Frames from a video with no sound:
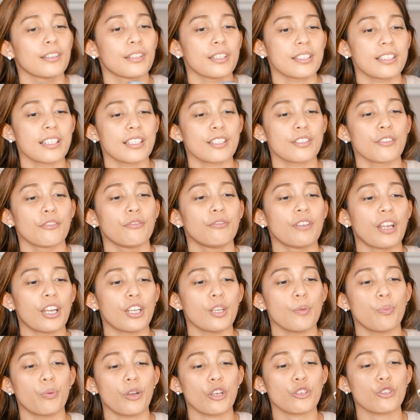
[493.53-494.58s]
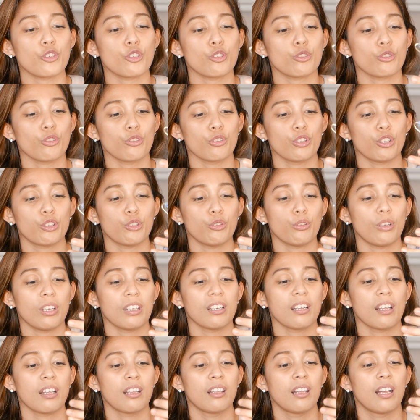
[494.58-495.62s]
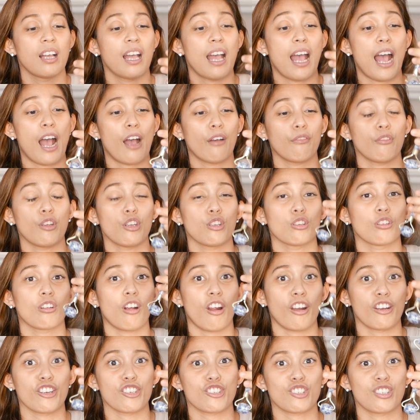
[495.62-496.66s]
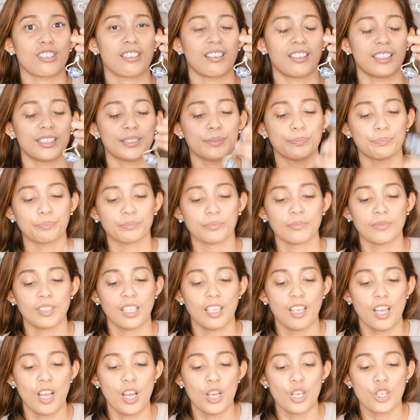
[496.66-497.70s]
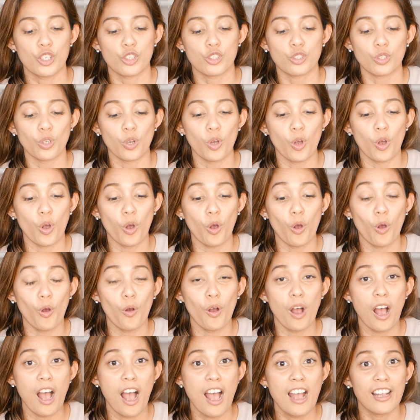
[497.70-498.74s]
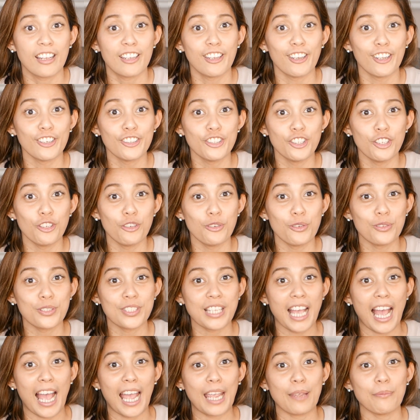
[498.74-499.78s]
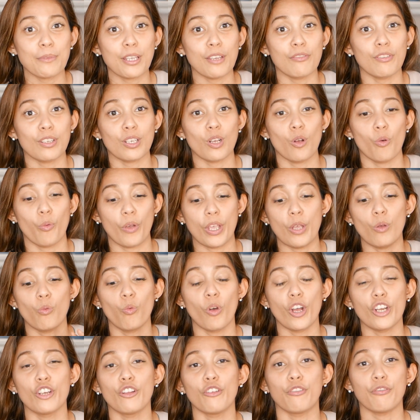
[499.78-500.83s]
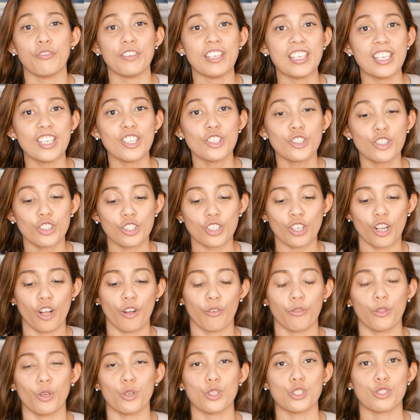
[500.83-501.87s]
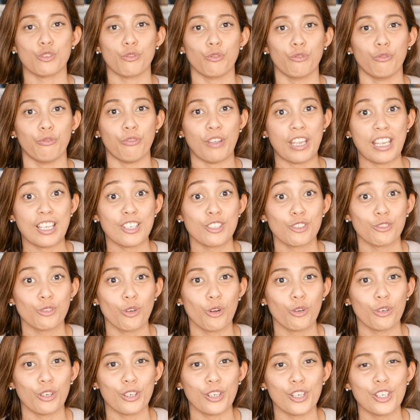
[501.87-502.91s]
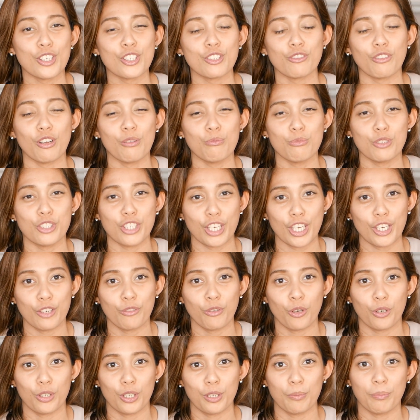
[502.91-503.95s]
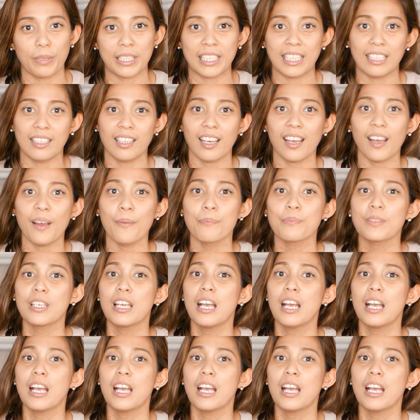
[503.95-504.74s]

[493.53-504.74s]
this is a very precious stone that you can have in your arsenal. So good news, I'm giving away one of each of those face rollers from Jade Roller Manila.